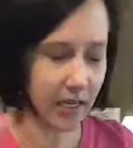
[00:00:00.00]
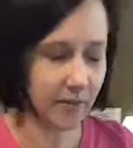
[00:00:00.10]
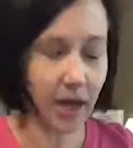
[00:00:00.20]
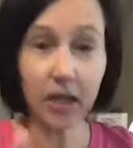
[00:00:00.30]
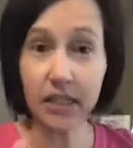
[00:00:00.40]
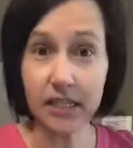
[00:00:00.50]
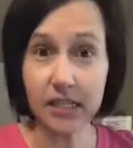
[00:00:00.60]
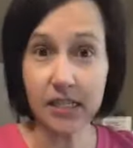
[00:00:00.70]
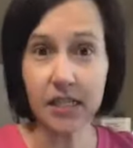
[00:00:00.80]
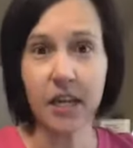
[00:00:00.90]
email
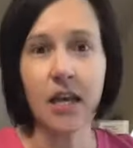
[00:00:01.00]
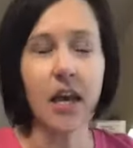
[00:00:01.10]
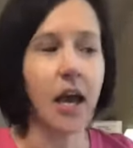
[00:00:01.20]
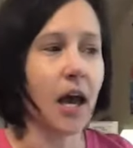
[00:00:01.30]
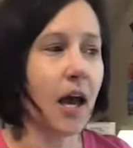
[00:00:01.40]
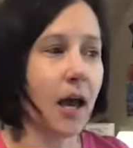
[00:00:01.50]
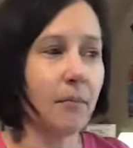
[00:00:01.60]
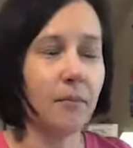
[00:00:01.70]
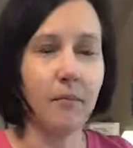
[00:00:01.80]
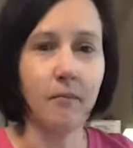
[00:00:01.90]
list. Um,